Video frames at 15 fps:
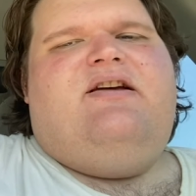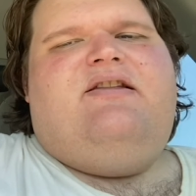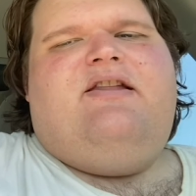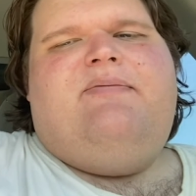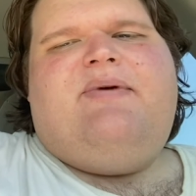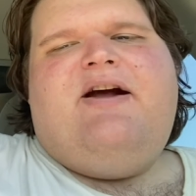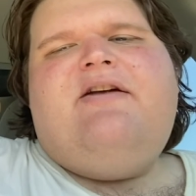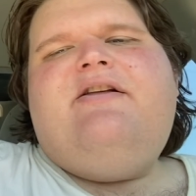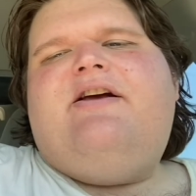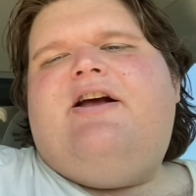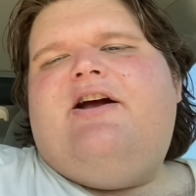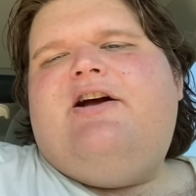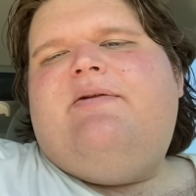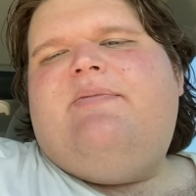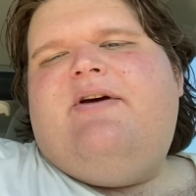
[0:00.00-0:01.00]
They barely
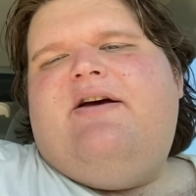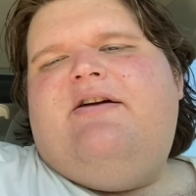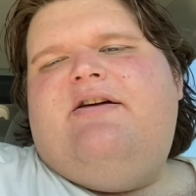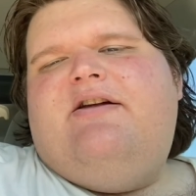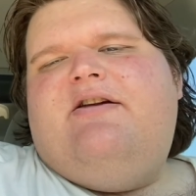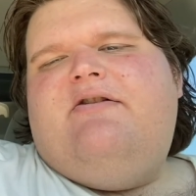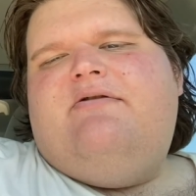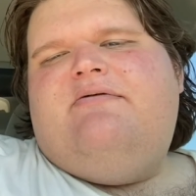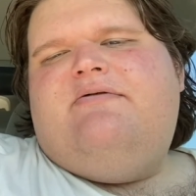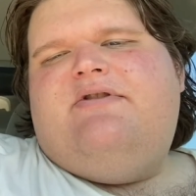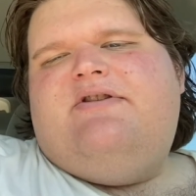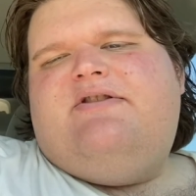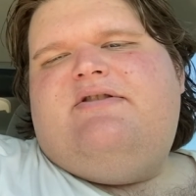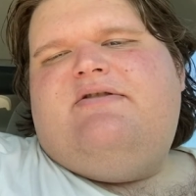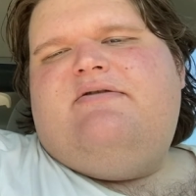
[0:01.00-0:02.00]
care about,
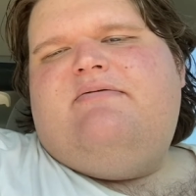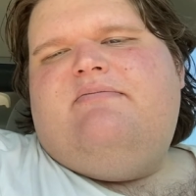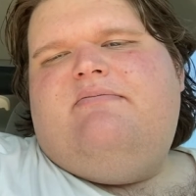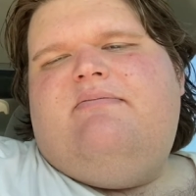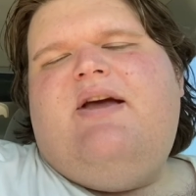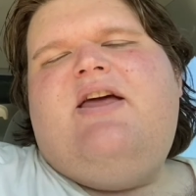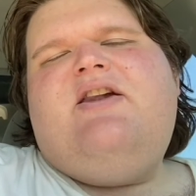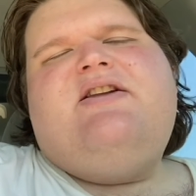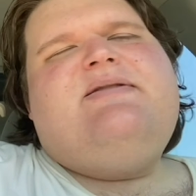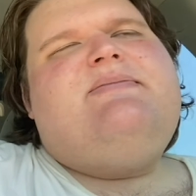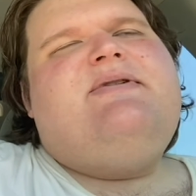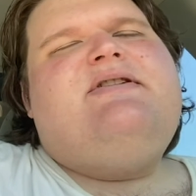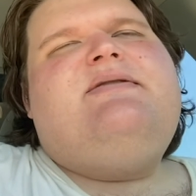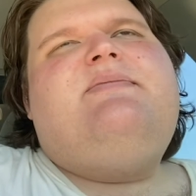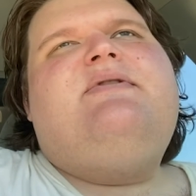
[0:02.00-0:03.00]
just
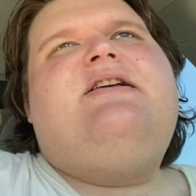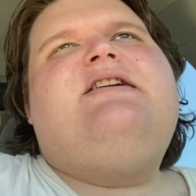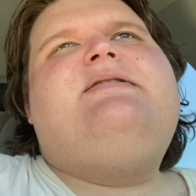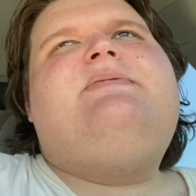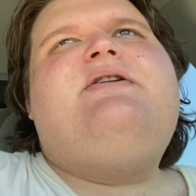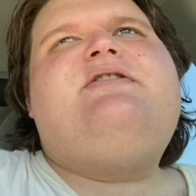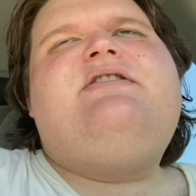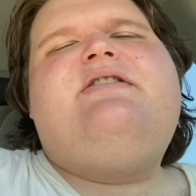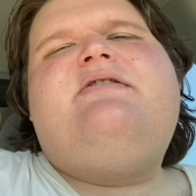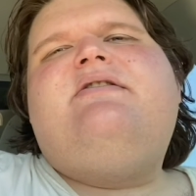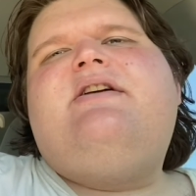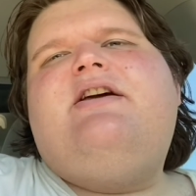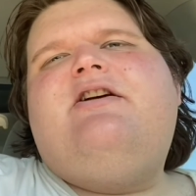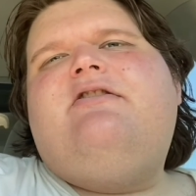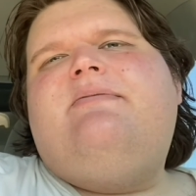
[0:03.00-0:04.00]
management. But they especially
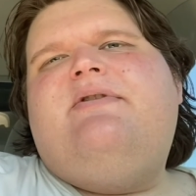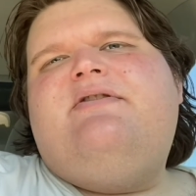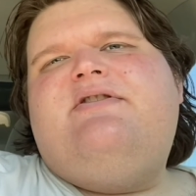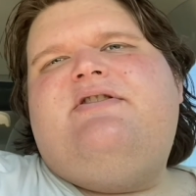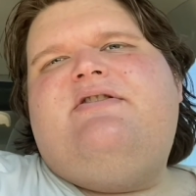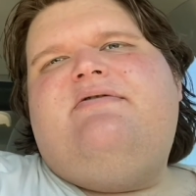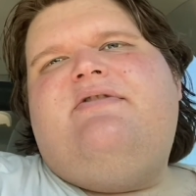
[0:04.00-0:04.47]
don't care about just a